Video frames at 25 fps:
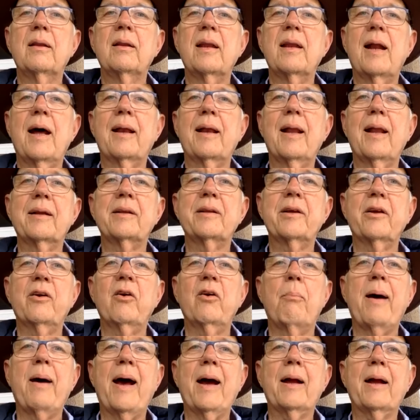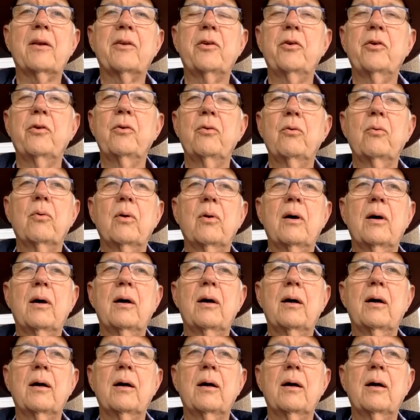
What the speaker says: Then I'd like to go back to